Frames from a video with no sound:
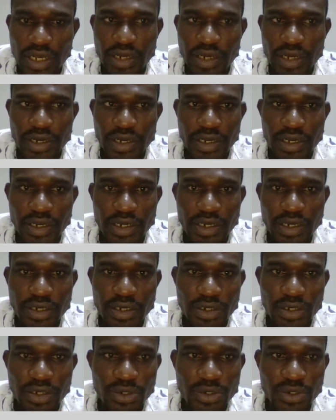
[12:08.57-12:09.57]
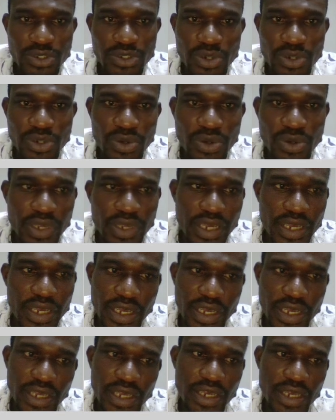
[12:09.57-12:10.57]
and then go to
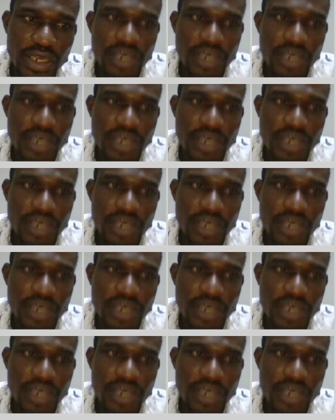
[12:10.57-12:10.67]
OK.